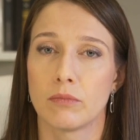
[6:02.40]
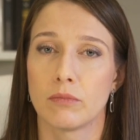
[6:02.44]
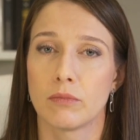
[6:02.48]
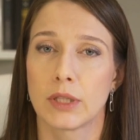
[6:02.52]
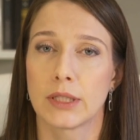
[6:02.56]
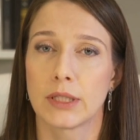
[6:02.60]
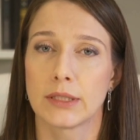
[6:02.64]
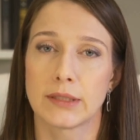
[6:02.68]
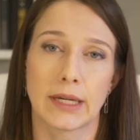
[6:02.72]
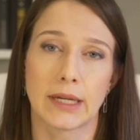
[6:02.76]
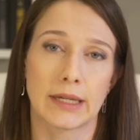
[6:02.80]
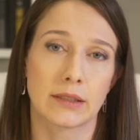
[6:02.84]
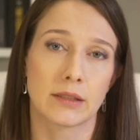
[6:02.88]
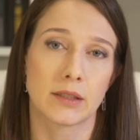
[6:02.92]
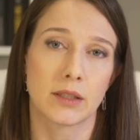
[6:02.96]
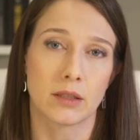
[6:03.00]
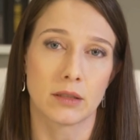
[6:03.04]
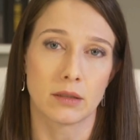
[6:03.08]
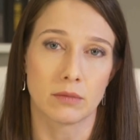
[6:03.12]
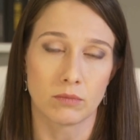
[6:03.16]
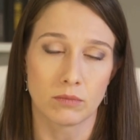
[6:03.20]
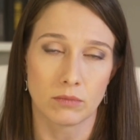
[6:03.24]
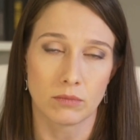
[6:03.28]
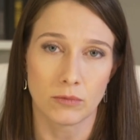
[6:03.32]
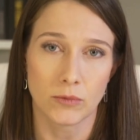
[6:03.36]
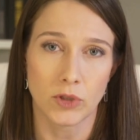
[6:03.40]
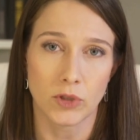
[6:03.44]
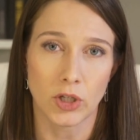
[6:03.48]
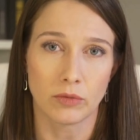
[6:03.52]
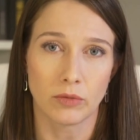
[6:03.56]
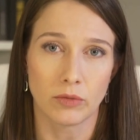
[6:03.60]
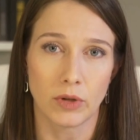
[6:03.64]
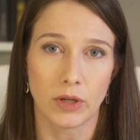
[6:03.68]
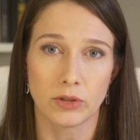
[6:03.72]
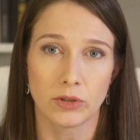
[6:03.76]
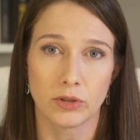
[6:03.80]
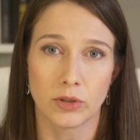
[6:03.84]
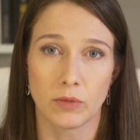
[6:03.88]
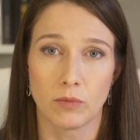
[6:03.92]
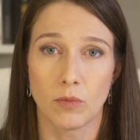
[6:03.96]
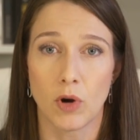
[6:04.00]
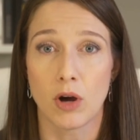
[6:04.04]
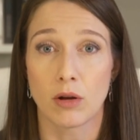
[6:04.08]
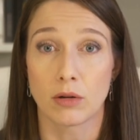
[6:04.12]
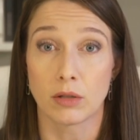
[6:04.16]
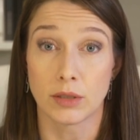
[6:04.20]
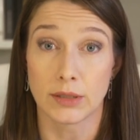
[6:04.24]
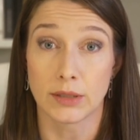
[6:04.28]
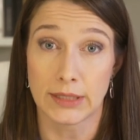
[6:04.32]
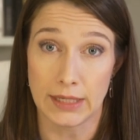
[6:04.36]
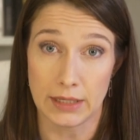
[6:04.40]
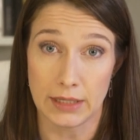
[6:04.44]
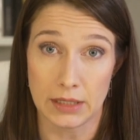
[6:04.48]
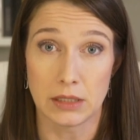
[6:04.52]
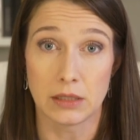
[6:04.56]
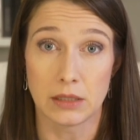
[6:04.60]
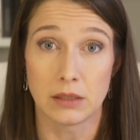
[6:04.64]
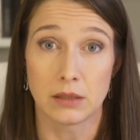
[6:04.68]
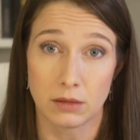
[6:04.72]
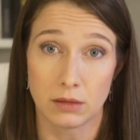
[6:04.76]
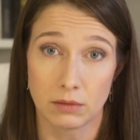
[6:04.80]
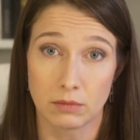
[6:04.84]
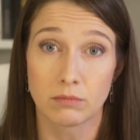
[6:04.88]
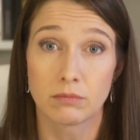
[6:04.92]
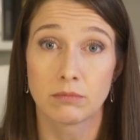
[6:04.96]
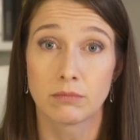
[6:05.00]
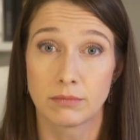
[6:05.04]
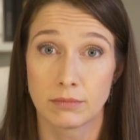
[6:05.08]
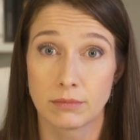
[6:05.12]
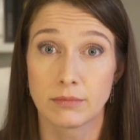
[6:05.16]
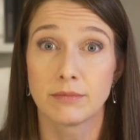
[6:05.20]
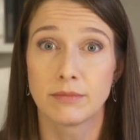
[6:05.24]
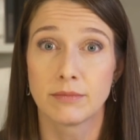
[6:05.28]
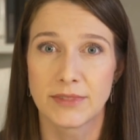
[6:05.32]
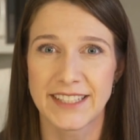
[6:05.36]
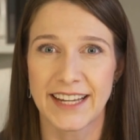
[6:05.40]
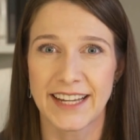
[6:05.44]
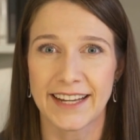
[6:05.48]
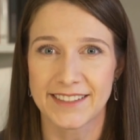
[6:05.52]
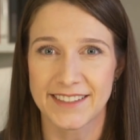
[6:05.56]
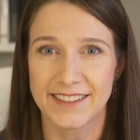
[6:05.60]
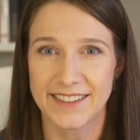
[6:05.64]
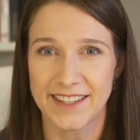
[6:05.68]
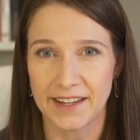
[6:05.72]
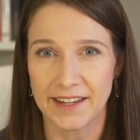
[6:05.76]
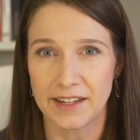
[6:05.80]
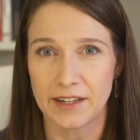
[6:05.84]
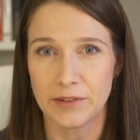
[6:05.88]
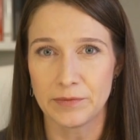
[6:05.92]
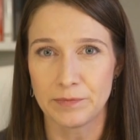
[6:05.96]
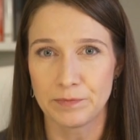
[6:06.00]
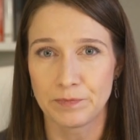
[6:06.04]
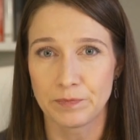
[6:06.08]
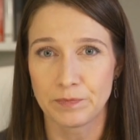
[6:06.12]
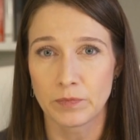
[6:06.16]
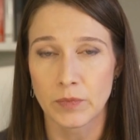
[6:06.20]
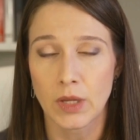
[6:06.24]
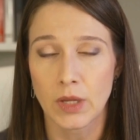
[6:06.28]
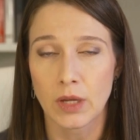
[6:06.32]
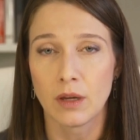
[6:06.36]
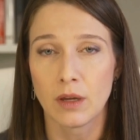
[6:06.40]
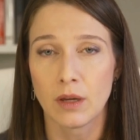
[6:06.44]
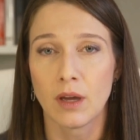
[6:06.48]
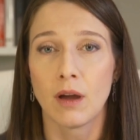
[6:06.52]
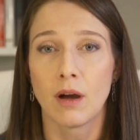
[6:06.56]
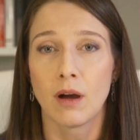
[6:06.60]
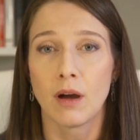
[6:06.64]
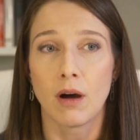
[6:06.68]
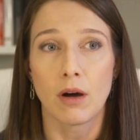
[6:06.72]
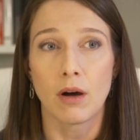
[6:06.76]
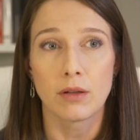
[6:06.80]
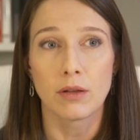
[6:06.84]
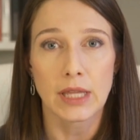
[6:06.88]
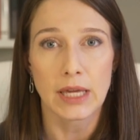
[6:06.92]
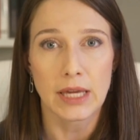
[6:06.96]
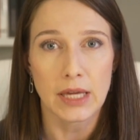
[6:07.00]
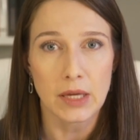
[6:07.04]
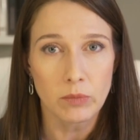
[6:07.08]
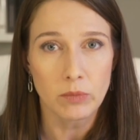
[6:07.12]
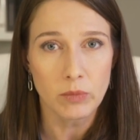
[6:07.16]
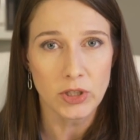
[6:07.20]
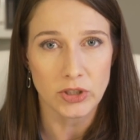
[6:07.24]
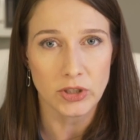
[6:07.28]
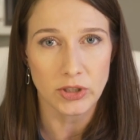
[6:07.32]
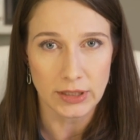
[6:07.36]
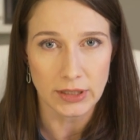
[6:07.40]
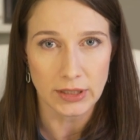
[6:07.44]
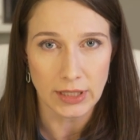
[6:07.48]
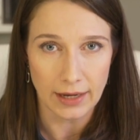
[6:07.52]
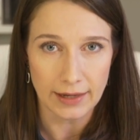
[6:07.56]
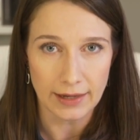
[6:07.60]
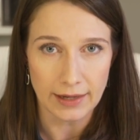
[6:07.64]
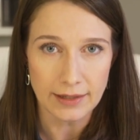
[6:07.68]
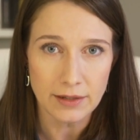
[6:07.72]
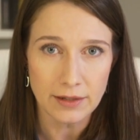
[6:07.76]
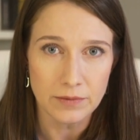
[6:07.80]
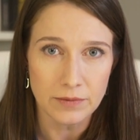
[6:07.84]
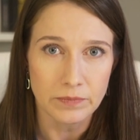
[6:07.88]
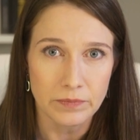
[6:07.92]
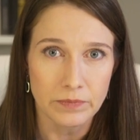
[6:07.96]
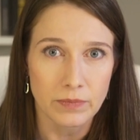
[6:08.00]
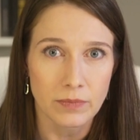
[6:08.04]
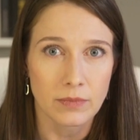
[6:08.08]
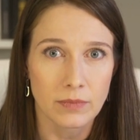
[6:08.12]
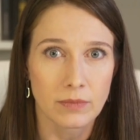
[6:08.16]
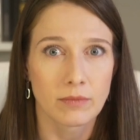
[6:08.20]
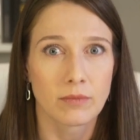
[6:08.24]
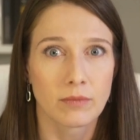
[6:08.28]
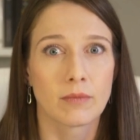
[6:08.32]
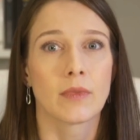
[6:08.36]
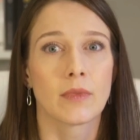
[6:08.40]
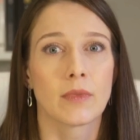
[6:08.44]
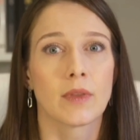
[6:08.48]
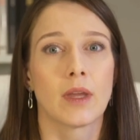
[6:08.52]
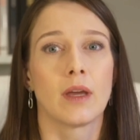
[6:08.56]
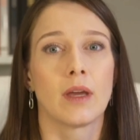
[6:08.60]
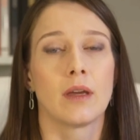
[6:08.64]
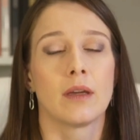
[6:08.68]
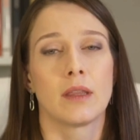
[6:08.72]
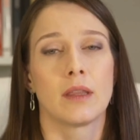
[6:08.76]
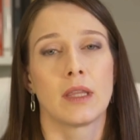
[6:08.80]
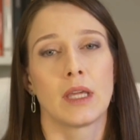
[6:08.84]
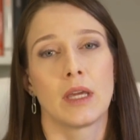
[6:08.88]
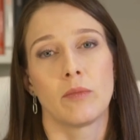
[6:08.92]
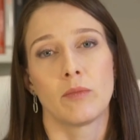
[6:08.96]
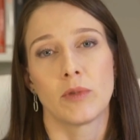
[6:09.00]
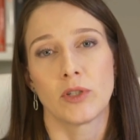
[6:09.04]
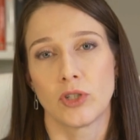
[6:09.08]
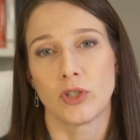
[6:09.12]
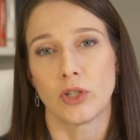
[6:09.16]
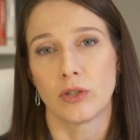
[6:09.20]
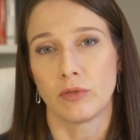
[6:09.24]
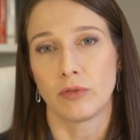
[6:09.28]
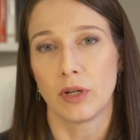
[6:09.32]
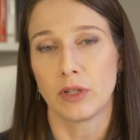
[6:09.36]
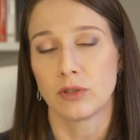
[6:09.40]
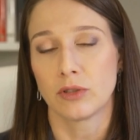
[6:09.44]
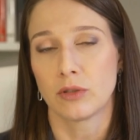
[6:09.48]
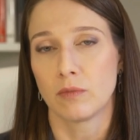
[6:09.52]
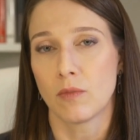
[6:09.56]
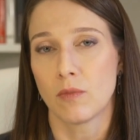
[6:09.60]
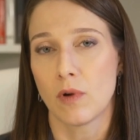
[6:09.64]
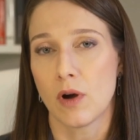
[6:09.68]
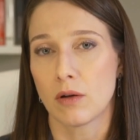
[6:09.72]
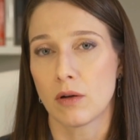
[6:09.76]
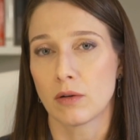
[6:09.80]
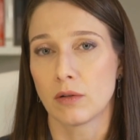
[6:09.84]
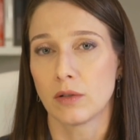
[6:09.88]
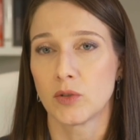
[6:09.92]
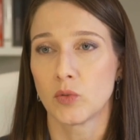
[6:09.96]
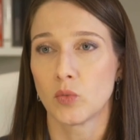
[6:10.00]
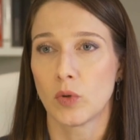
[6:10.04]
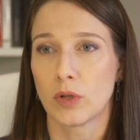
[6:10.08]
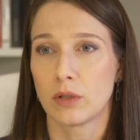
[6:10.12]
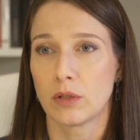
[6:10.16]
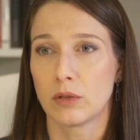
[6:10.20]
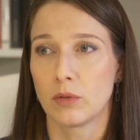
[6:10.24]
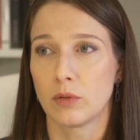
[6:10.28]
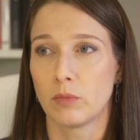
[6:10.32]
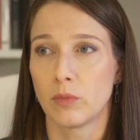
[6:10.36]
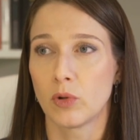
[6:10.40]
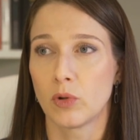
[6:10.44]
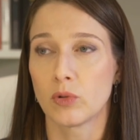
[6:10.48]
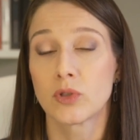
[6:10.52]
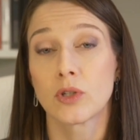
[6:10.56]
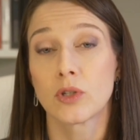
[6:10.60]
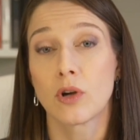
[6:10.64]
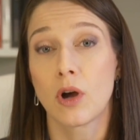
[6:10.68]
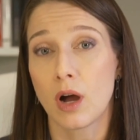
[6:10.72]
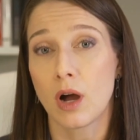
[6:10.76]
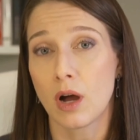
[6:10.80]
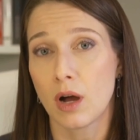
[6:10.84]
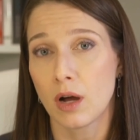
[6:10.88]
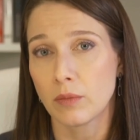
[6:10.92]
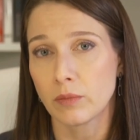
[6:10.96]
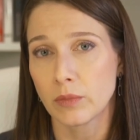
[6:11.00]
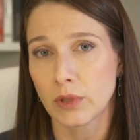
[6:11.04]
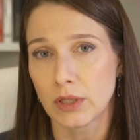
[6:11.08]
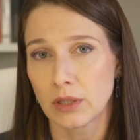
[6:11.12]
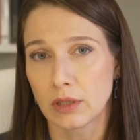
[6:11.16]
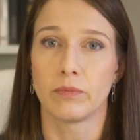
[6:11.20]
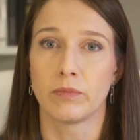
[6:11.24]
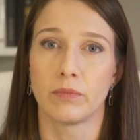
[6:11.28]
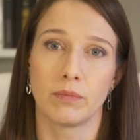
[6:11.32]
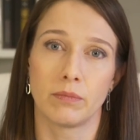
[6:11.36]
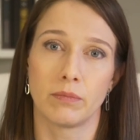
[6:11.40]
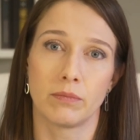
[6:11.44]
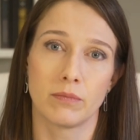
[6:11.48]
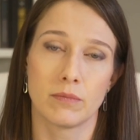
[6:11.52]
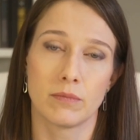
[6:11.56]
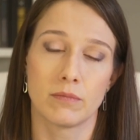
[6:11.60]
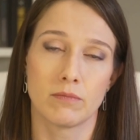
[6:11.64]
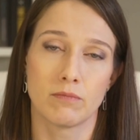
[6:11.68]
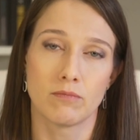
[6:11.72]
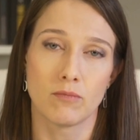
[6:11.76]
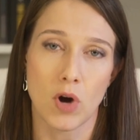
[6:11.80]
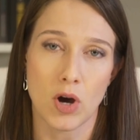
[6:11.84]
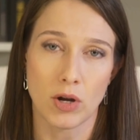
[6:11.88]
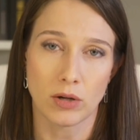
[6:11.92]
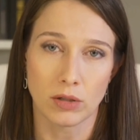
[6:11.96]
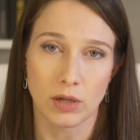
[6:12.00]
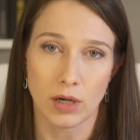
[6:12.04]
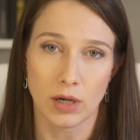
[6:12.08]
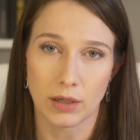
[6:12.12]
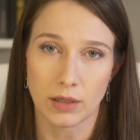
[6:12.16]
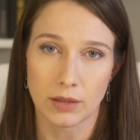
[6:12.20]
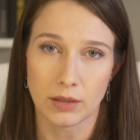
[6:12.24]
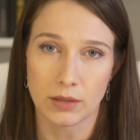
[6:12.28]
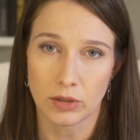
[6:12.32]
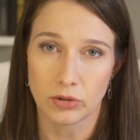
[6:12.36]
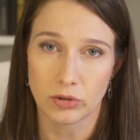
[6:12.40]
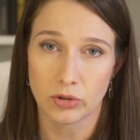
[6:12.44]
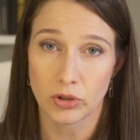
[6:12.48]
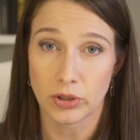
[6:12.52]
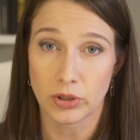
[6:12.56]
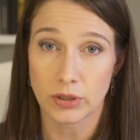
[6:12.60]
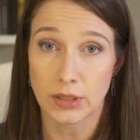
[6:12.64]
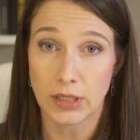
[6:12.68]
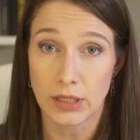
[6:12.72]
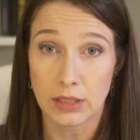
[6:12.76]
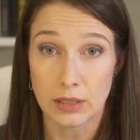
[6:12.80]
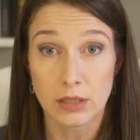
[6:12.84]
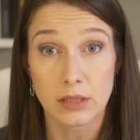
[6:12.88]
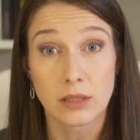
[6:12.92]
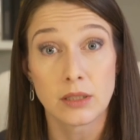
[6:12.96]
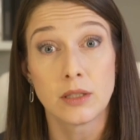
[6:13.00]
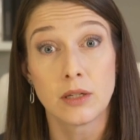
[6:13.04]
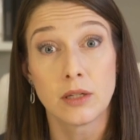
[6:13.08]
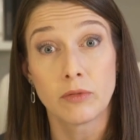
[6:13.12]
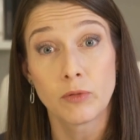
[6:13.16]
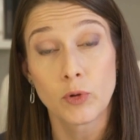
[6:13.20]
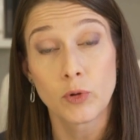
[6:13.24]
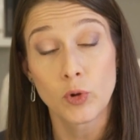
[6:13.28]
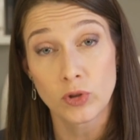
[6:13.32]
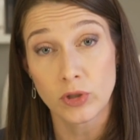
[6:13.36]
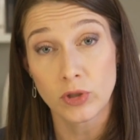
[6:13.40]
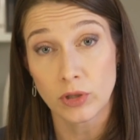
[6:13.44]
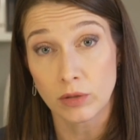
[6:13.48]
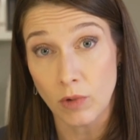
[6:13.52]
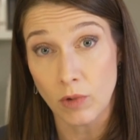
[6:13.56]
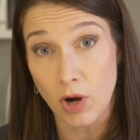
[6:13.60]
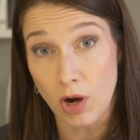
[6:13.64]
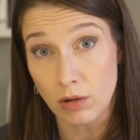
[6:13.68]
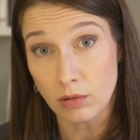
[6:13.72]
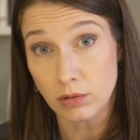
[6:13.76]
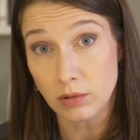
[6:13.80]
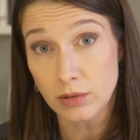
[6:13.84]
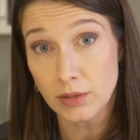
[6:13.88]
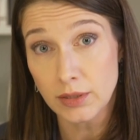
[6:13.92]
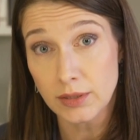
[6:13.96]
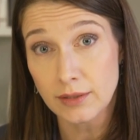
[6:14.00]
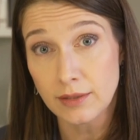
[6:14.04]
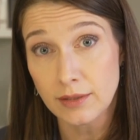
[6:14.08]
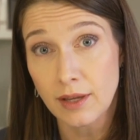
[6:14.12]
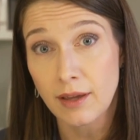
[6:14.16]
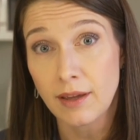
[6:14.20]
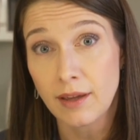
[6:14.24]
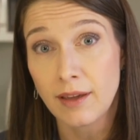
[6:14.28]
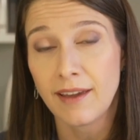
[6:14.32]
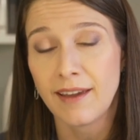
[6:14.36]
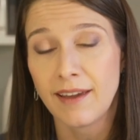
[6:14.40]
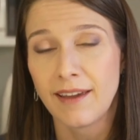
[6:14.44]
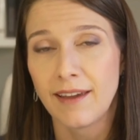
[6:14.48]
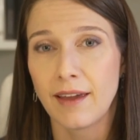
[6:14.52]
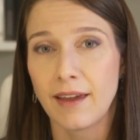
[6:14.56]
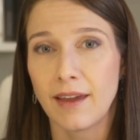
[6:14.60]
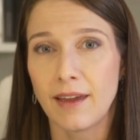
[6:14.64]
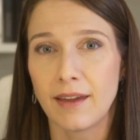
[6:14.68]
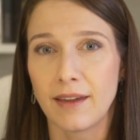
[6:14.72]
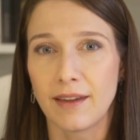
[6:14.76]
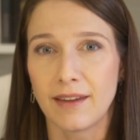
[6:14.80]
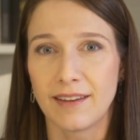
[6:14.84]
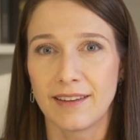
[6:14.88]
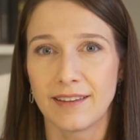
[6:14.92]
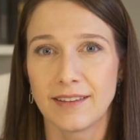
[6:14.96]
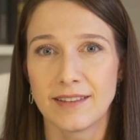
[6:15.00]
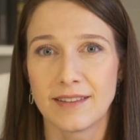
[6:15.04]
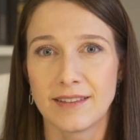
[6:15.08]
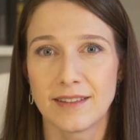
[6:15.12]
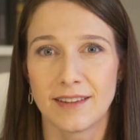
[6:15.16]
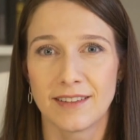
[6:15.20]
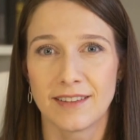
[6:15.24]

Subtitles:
the text generation models is text data. On the image side, the image generation models, one of the most common model architectures is diffusion models. And